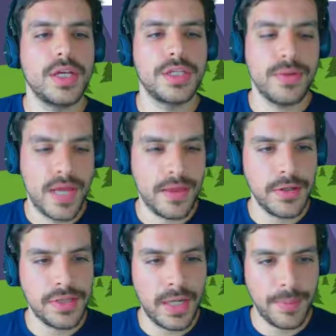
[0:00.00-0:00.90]
So now that
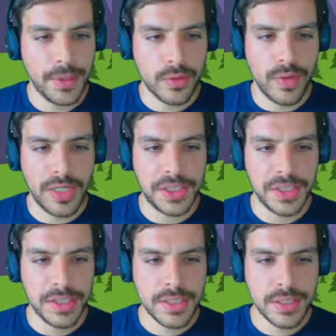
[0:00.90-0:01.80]
you set up your
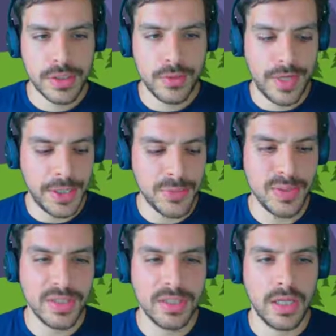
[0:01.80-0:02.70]
equations so that you
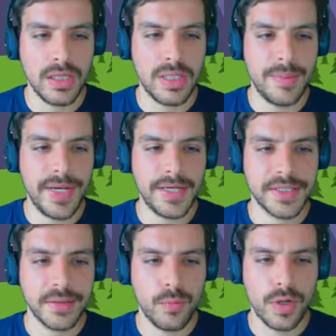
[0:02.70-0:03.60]
will
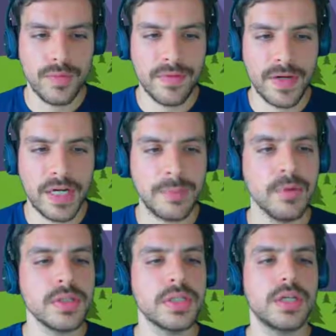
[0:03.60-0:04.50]
eliminate one of the
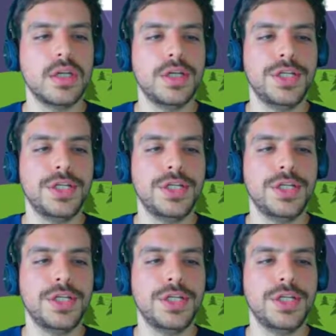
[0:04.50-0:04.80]
variables,